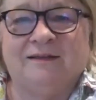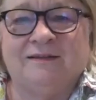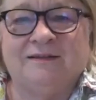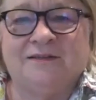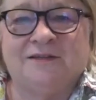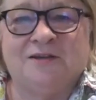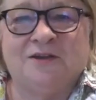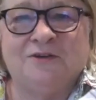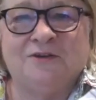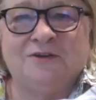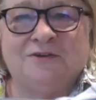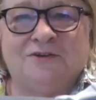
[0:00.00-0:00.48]

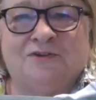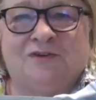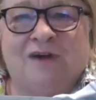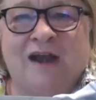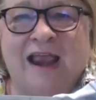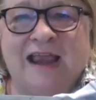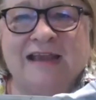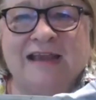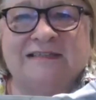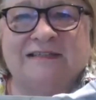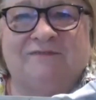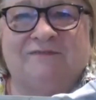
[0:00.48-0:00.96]
Two
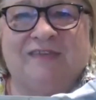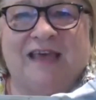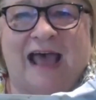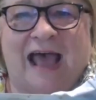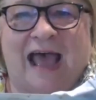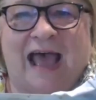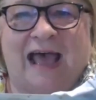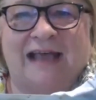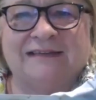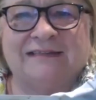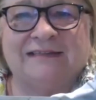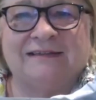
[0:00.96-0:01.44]
trays of
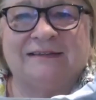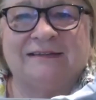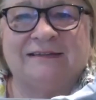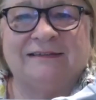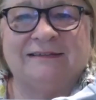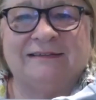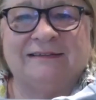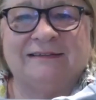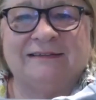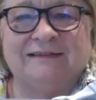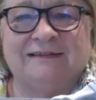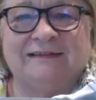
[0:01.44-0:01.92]
that
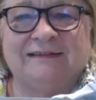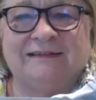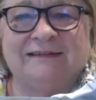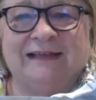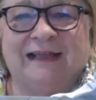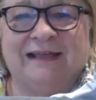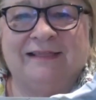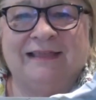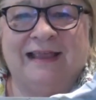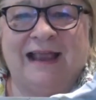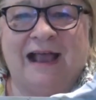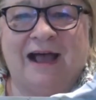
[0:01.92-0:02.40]

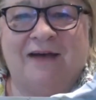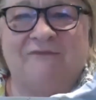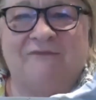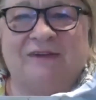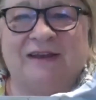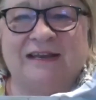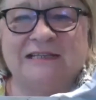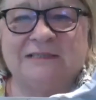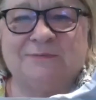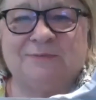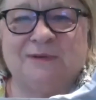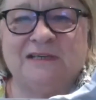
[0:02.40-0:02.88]
in the oven
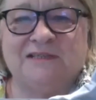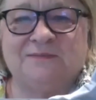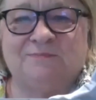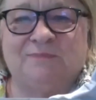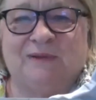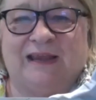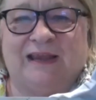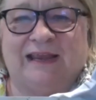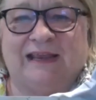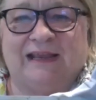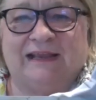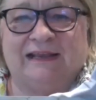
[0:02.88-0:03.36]
as we
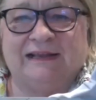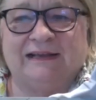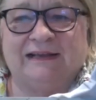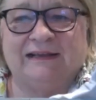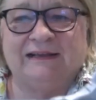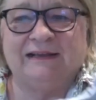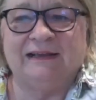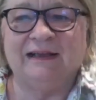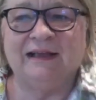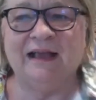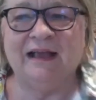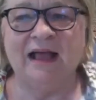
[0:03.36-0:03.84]
speak.
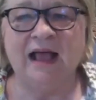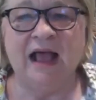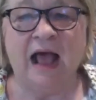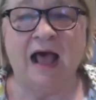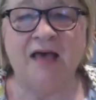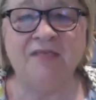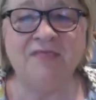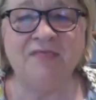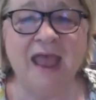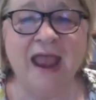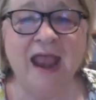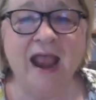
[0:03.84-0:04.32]

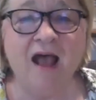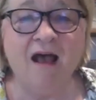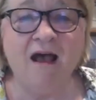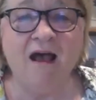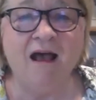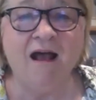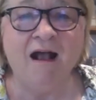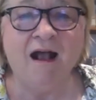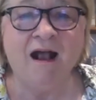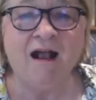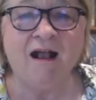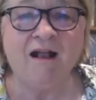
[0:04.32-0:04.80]
And they
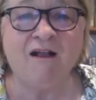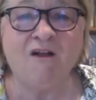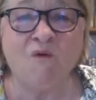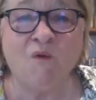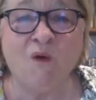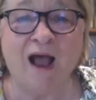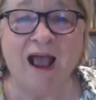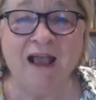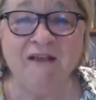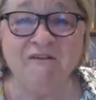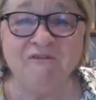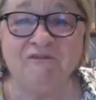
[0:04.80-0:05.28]
are,
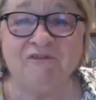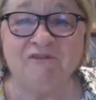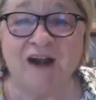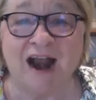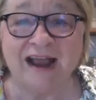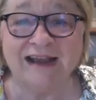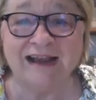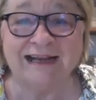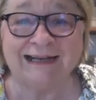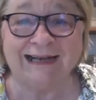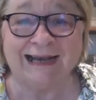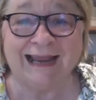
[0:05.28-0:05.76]
quite
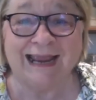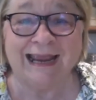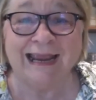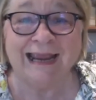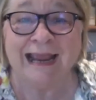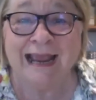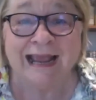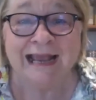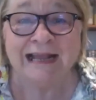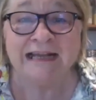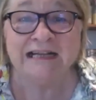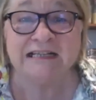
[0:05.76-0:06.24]

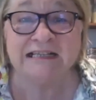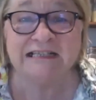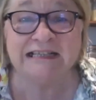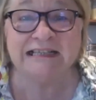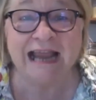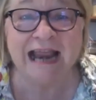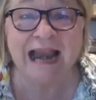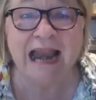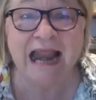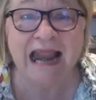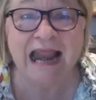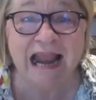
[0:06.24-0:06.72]
frankly,
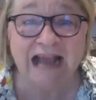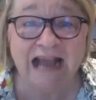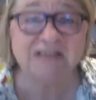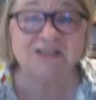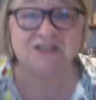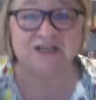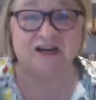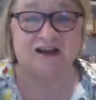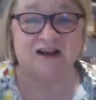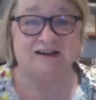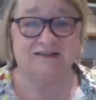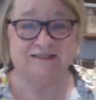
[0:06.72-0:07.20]

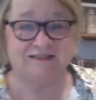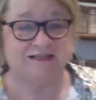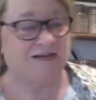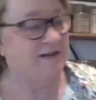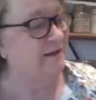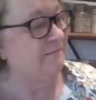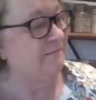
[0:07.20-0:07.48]
delicious.